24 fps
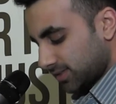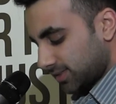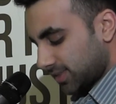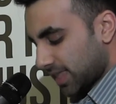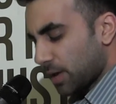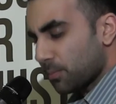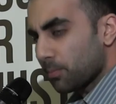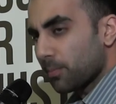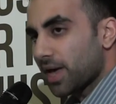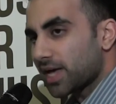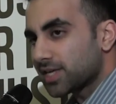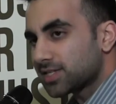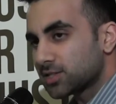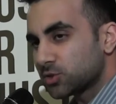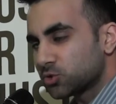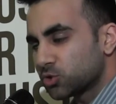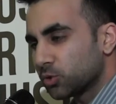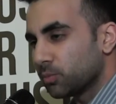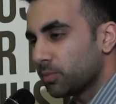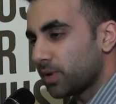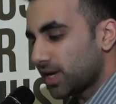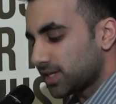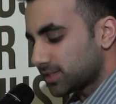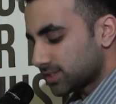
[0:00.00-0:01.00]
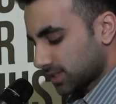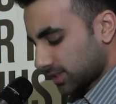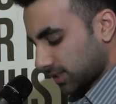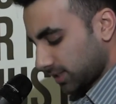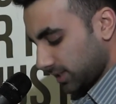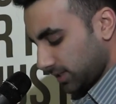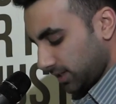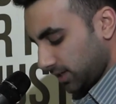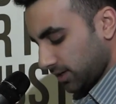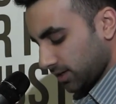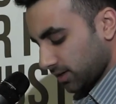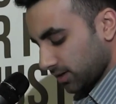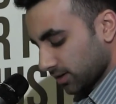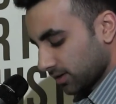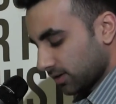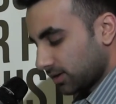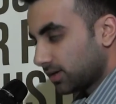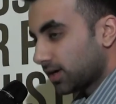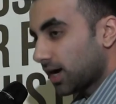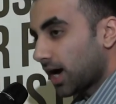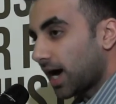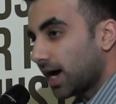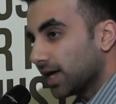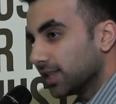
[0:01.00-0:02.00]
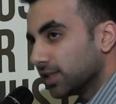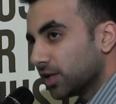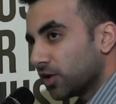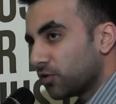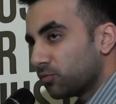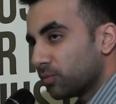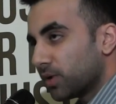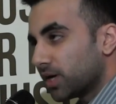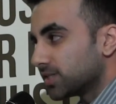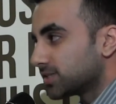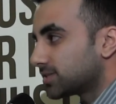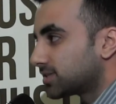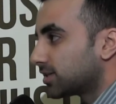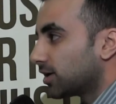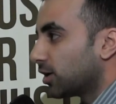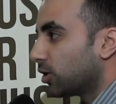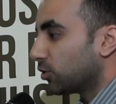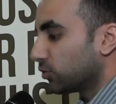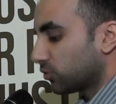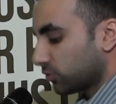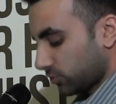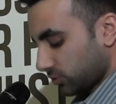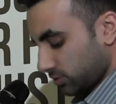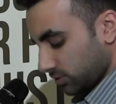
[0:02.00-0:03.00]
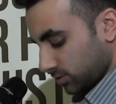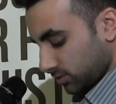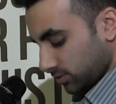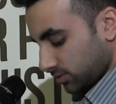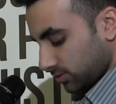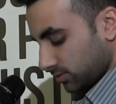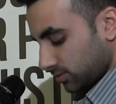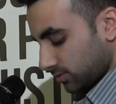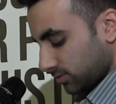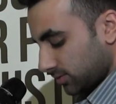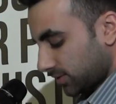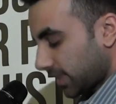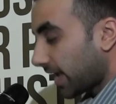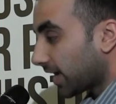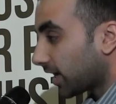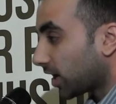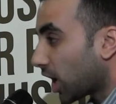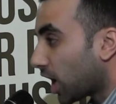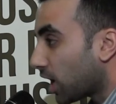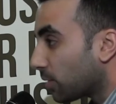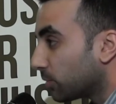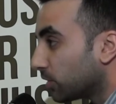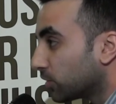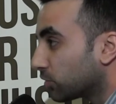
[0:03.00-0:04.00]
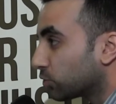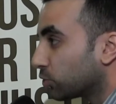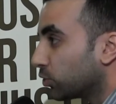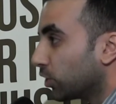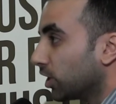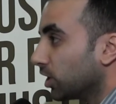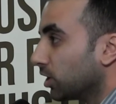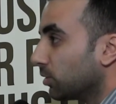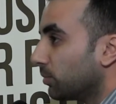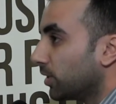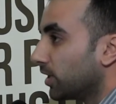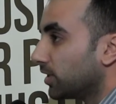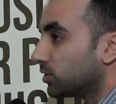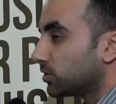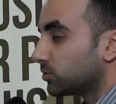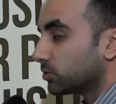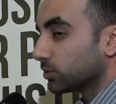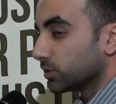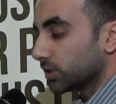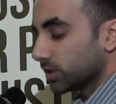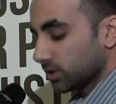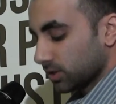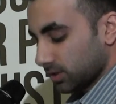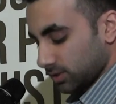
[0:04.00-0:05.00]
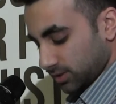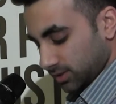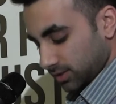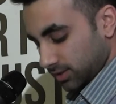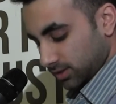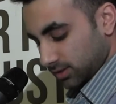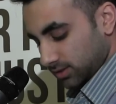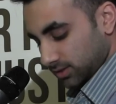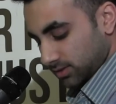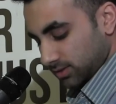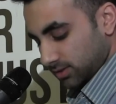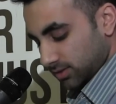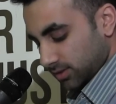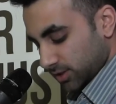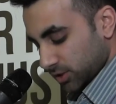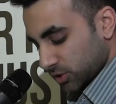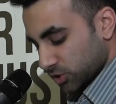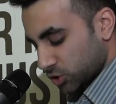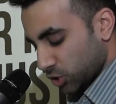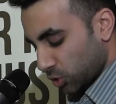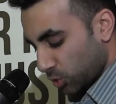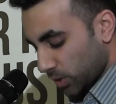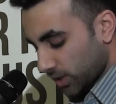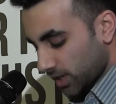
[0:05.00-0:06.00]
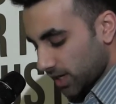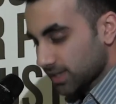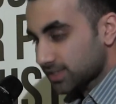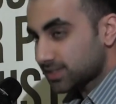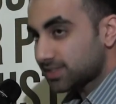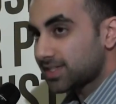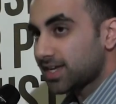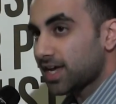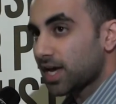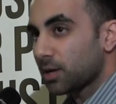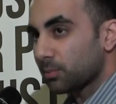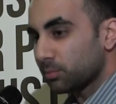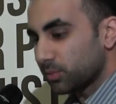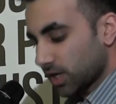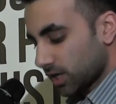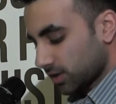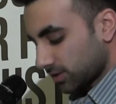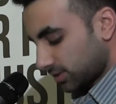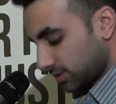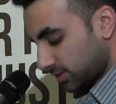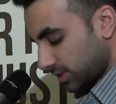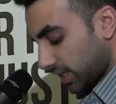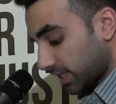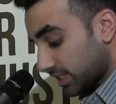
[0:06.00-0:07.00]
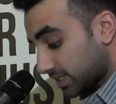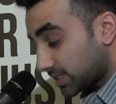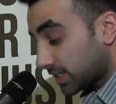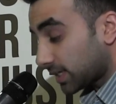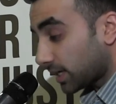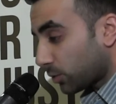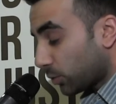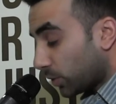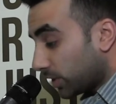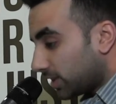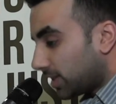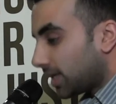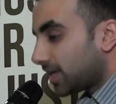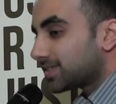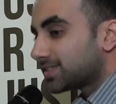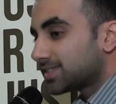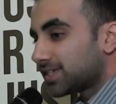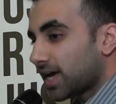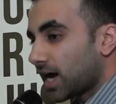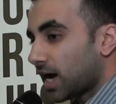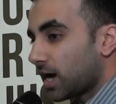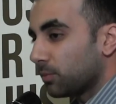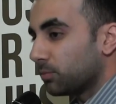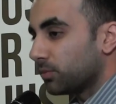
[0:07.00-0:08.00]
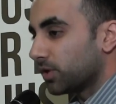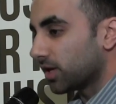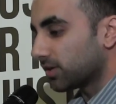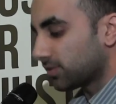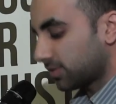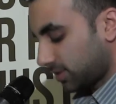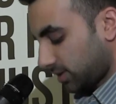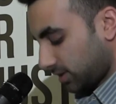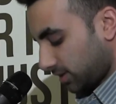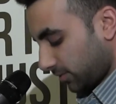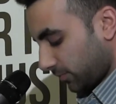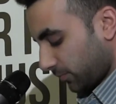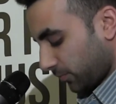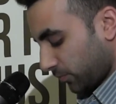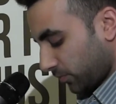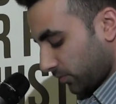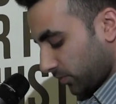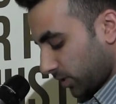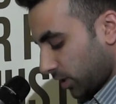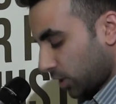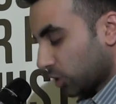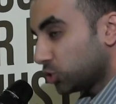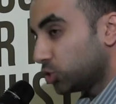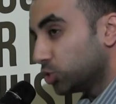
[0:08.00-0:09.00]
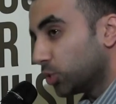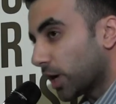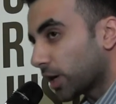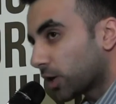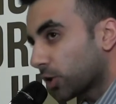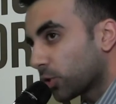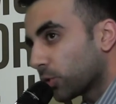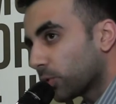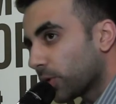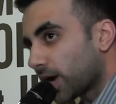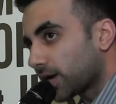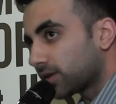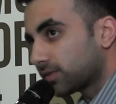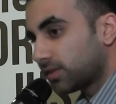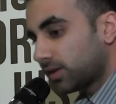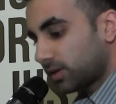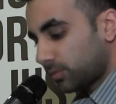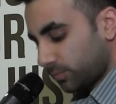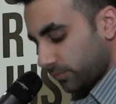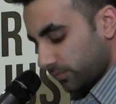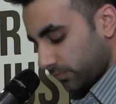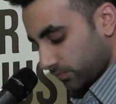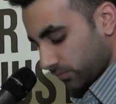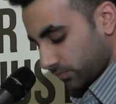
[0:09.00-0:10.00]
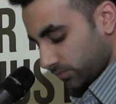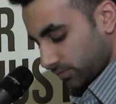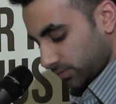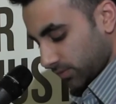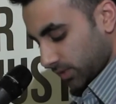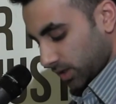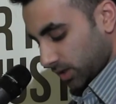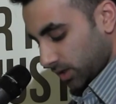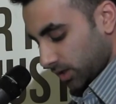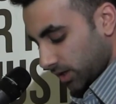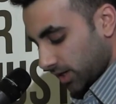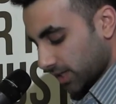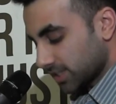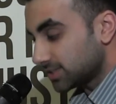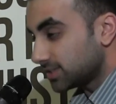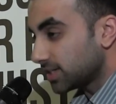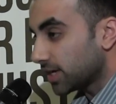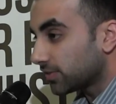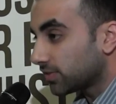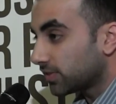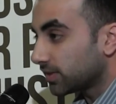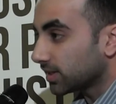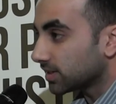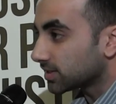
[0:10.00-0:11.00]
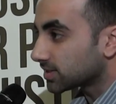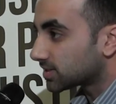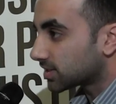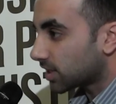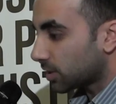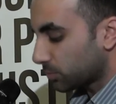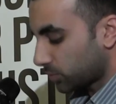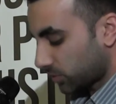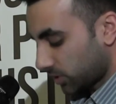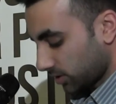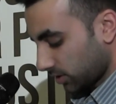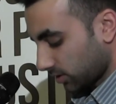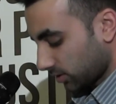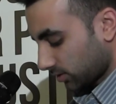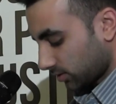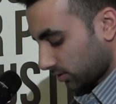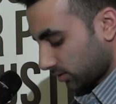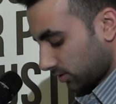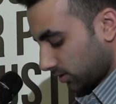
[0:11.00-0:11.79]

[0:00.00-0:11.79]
That message remains clear. I love myself. That got me through elementary. So when I say I'm nothing, when they say I'm nothing, do I correct them? Because nothing is something.